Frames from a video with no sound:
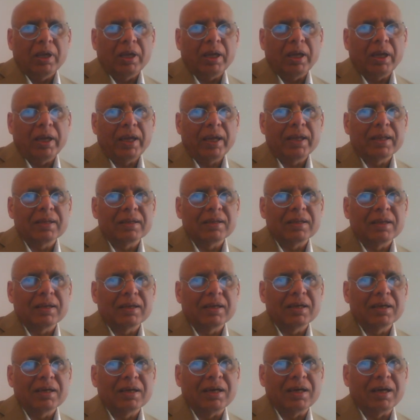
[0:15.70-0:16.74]
And
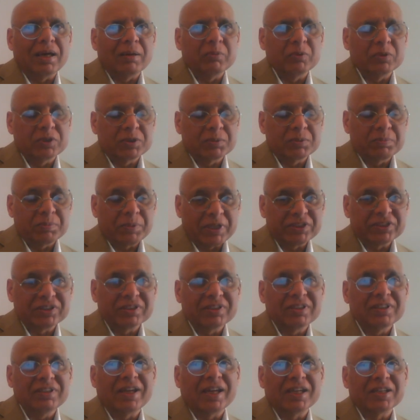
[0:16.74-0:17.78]
I would
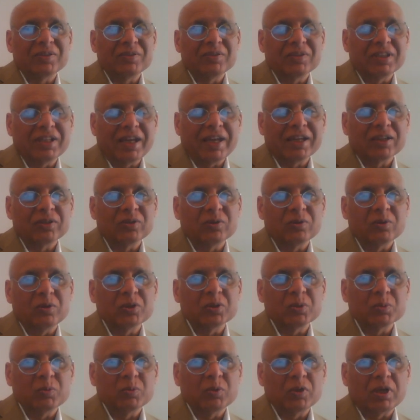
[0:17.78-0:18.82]
especially like to thank
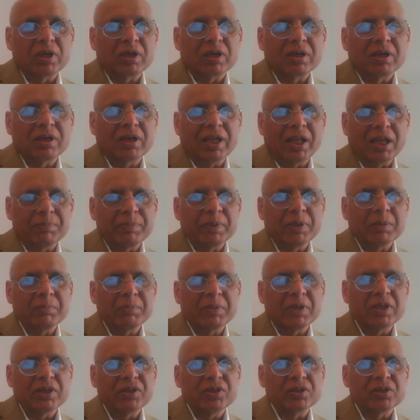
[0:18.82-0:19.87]
those who are helping
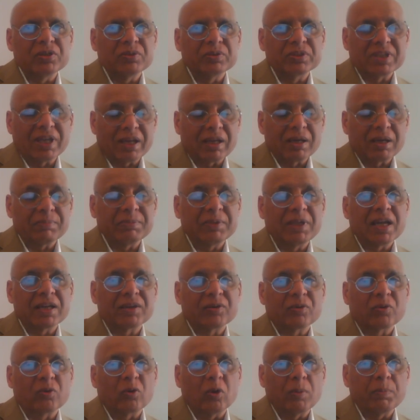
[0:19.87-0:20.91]
me to set up
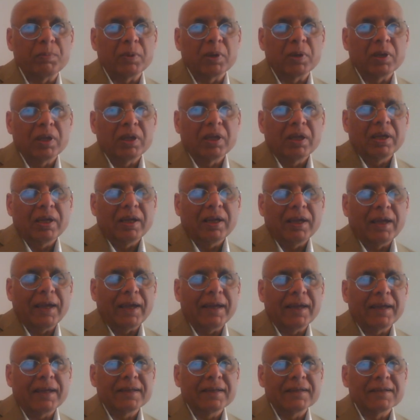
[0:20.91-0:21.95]
that group
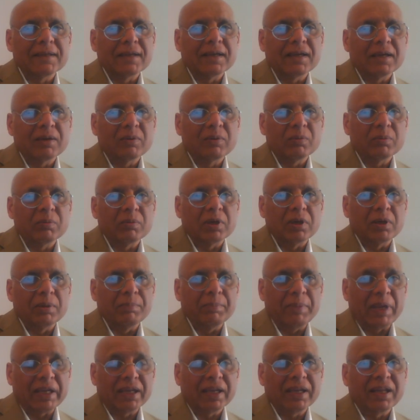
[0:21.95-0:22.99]
and
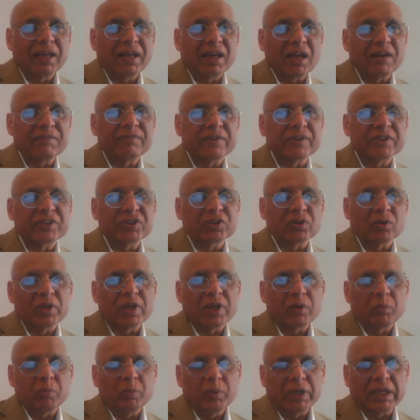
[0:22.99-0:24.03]
making an effort so
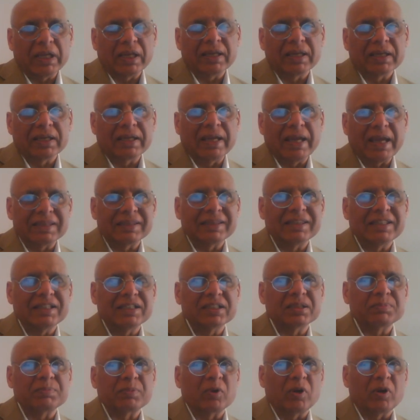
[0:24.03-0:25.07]
that we can get
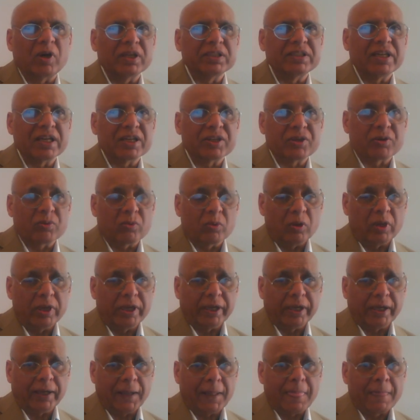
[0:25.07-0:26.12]
this project
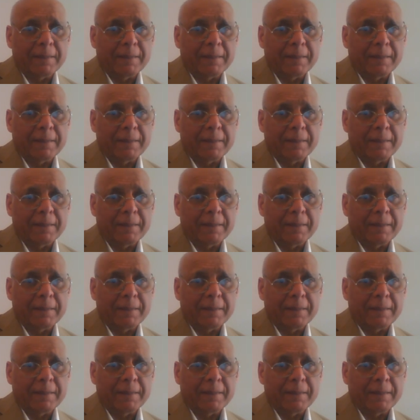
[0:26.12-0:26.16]
rolling.